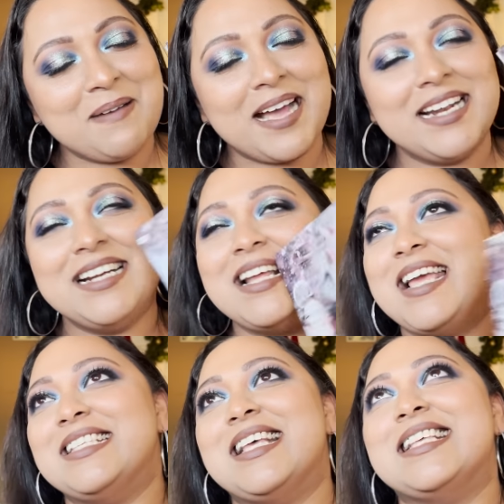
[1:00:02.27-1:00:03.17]
palette
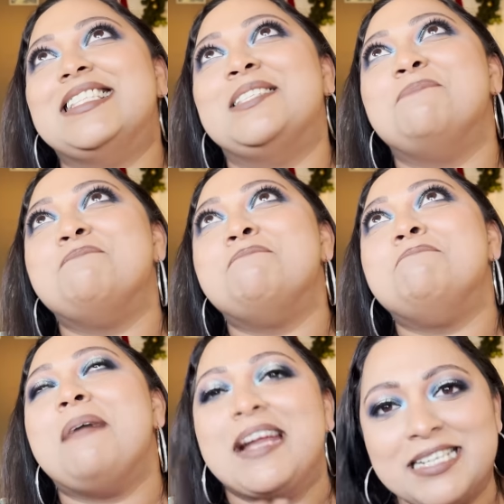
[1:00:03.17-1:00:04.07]
is
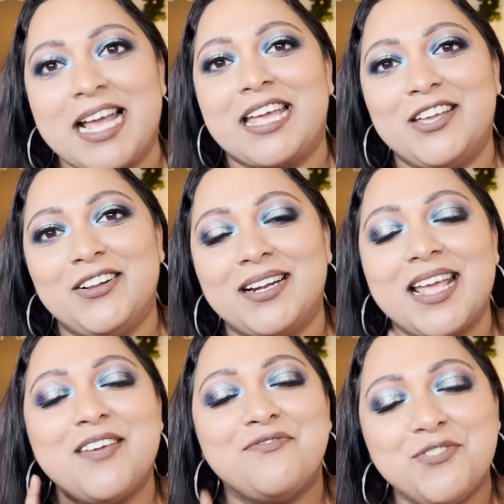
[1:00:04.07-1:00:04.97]
spectacular.
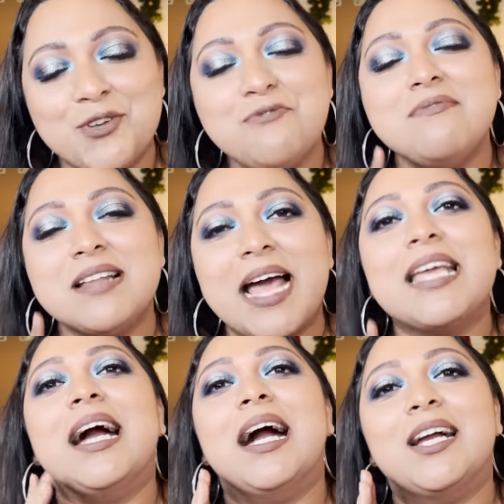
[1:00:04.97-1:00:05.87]
If you
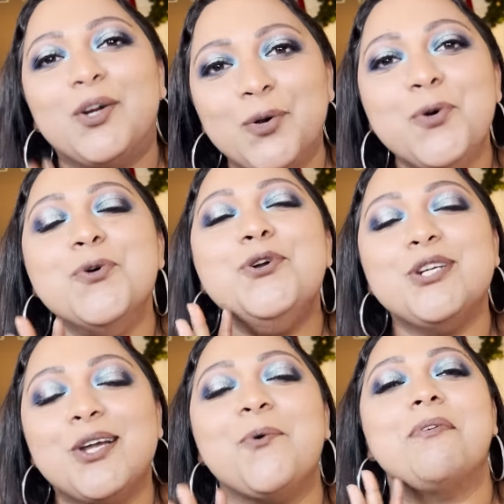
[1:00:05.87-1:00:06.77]
like a
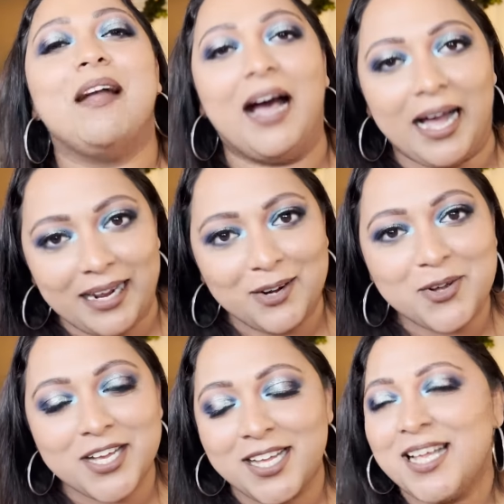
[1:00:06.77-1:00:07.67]
cool tone eye
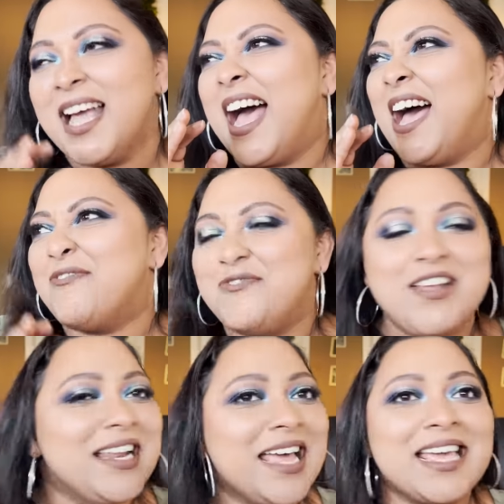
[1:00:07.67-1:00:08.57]
look, I
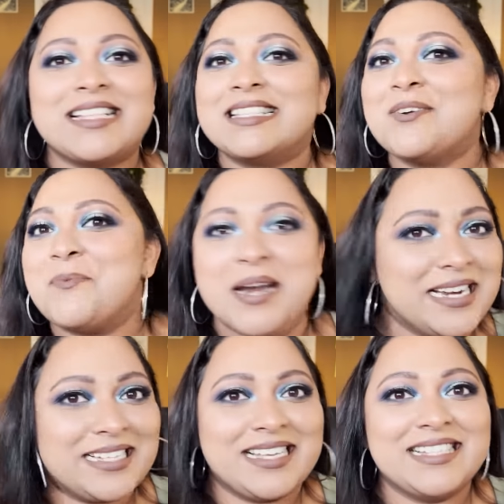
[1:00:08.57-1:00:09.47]
feel like it's the
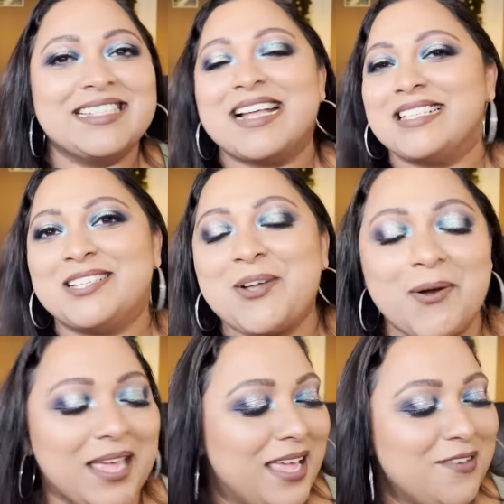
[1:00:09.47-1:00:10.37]
winter season that's
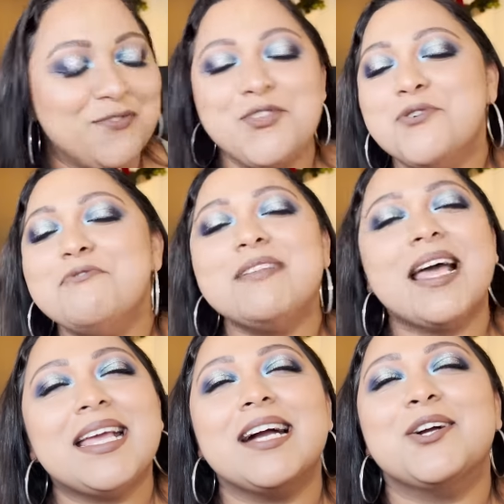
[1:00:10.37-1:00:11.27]
talking. If you
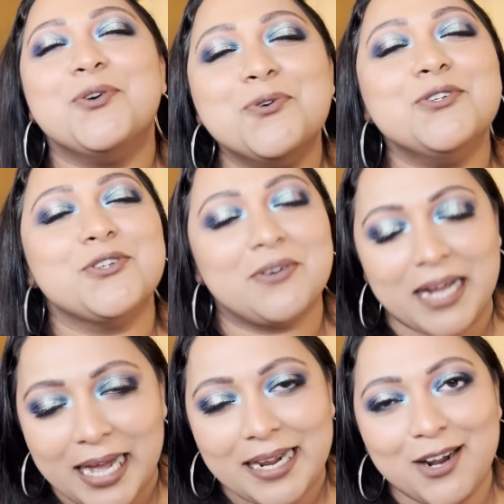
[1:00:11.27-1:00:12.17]
like a cool tone
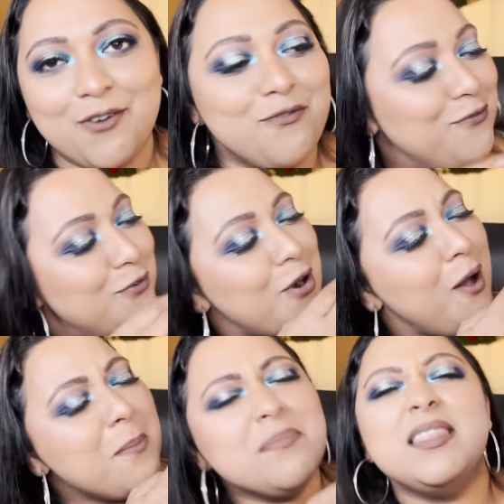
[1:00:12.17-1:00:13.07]
eye look,
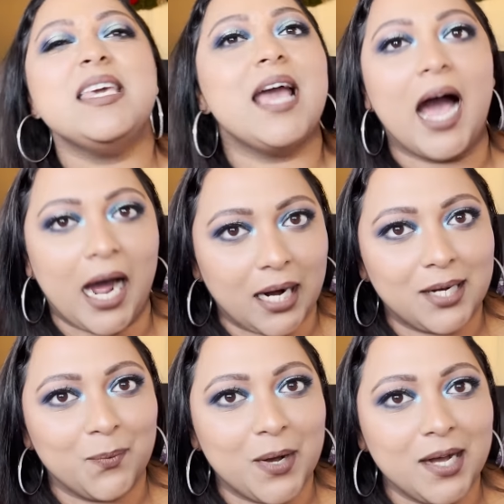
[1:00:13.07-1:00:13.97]
from the
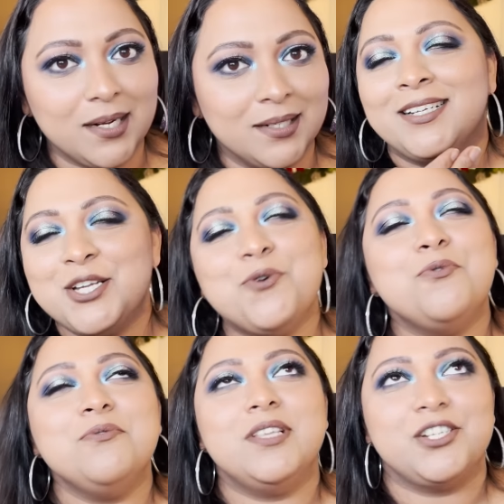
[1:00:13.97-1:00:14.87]
artwork
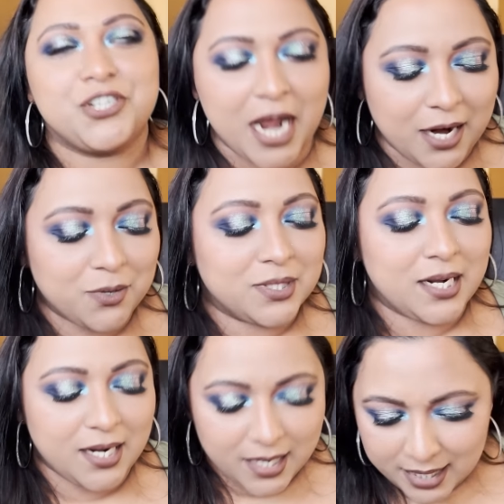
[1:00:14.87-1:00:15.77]
to the shadows
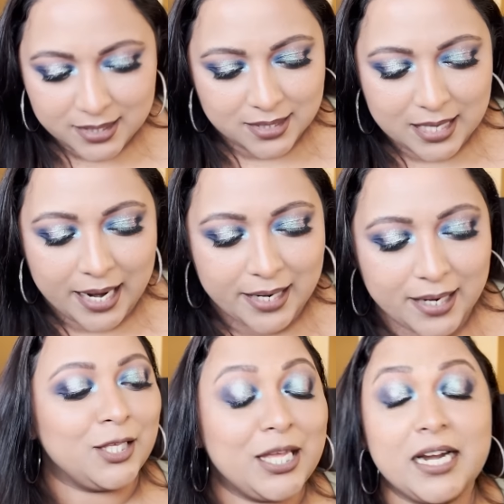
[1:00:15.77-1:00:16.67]
that are inside
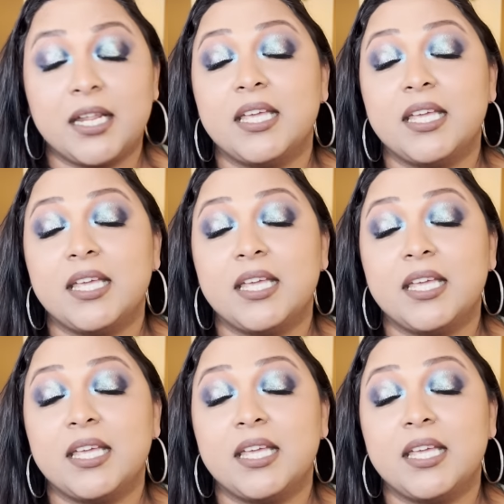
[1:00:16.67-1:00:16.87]
it, it